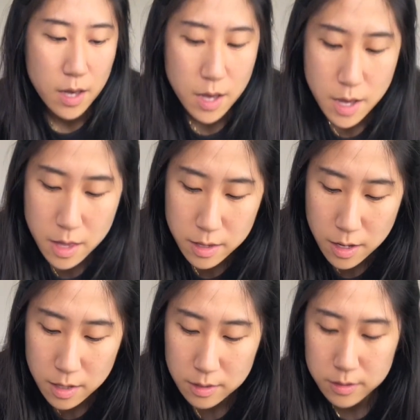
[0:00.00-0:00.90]
And
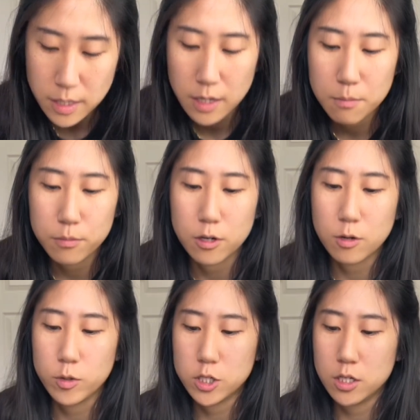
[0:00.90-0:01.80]
then the second book,
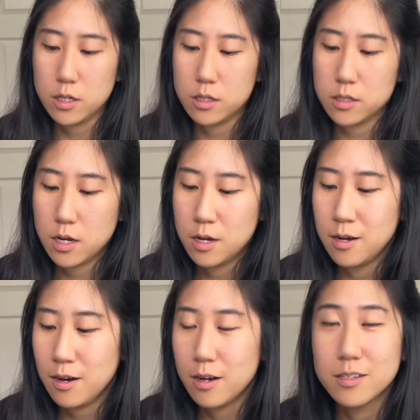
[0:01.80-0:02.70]
which is
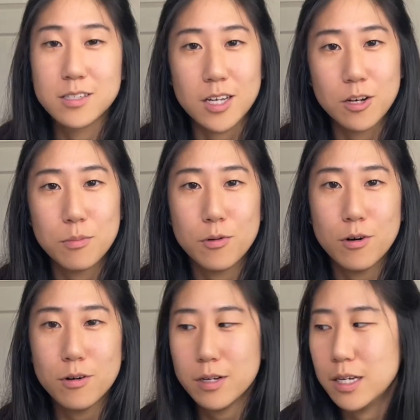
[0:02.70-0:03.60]

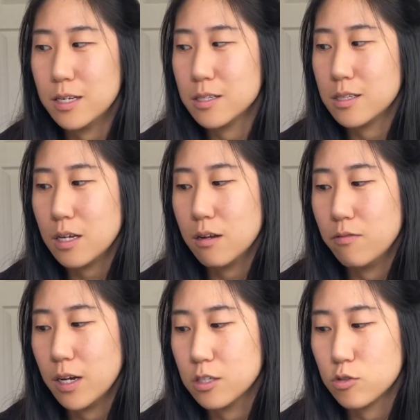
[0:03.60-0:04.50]
Unsinkable, is the
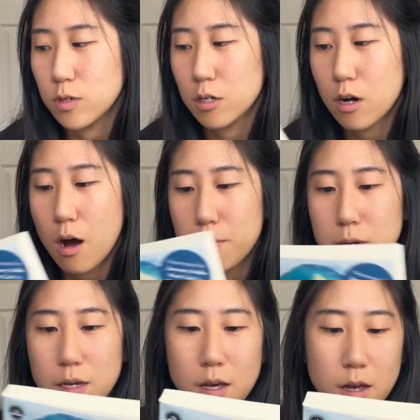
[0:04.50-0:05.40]
advanced reader
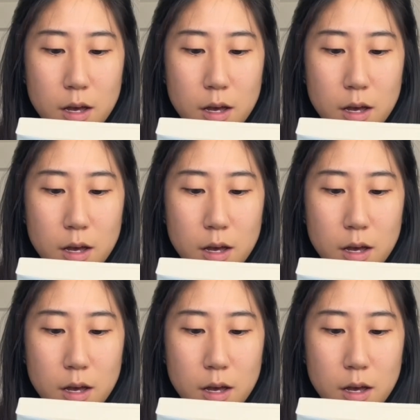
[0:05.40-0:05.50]
copy.